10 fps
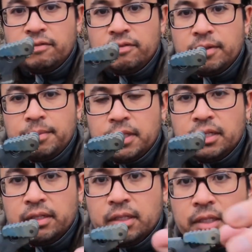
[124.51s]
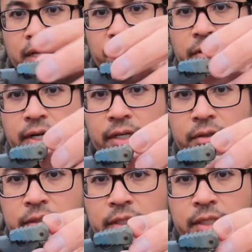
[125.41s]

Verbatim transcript: flip the little lever out,